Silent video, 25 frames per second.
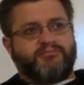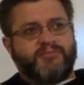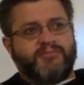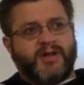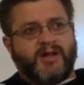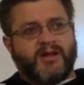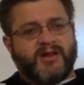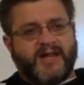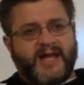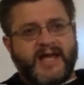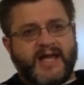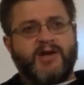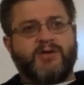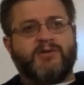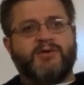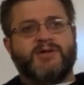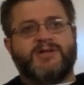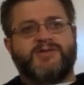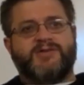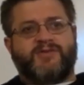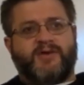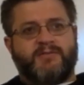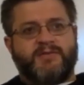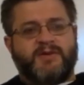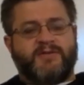a language
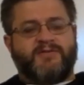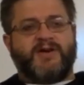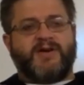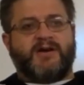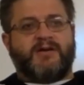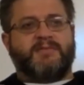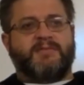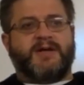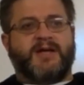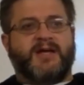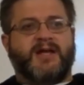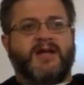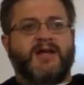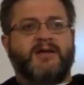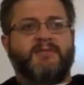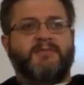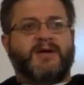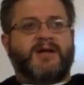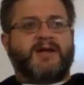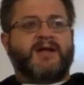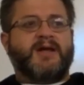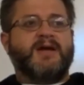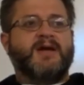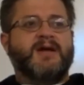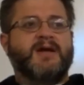from the very beginning,
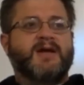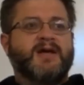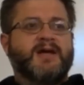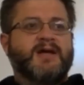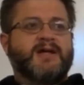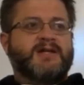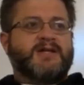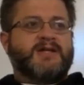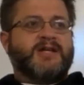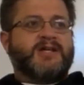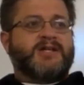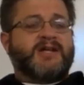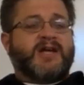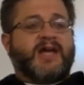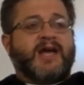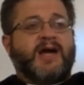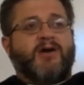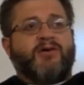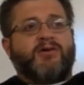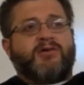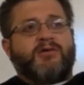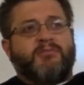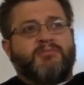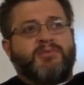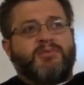but teaching
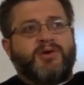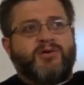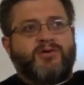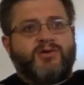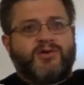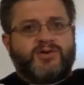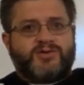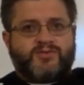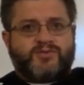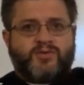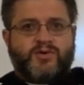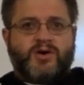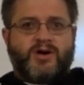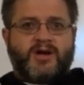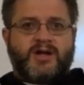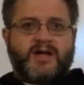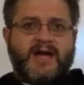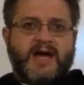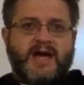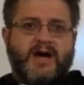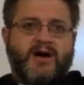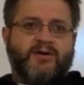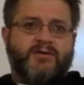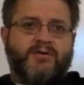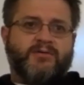how computers work,
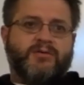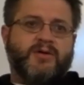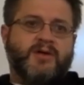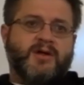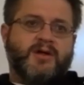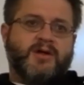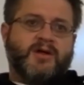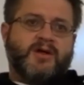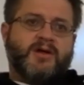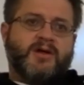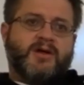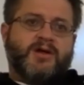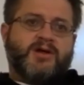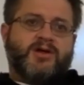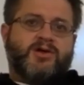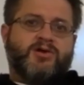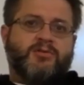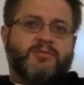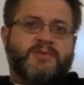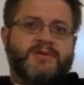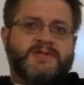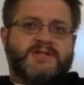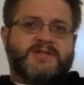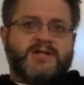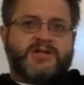how
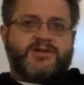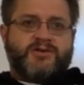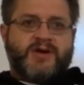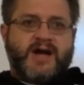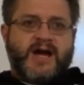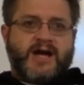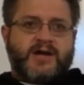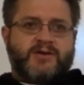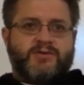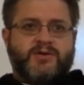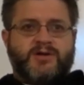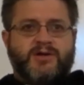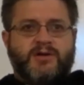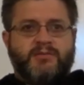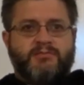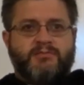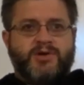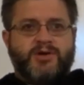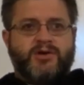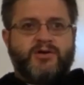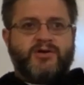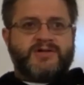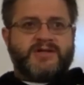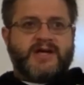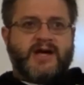humans interact with
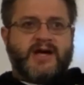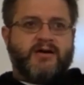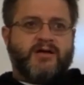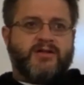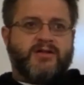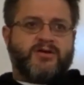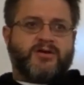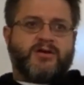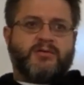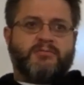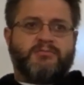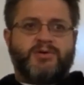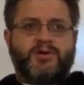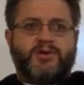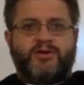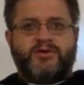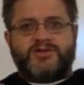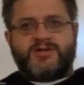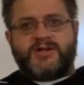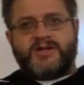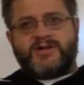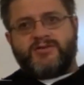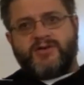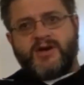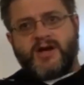computers, how other computers
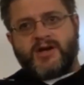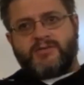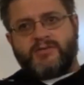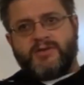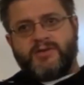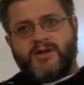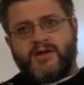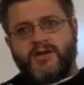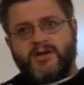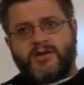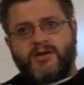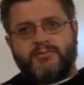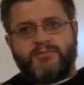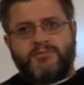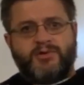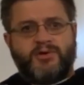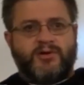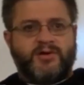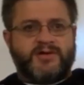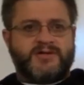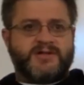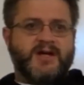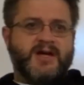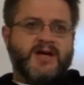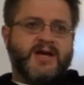interact with other
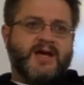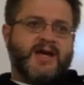computers,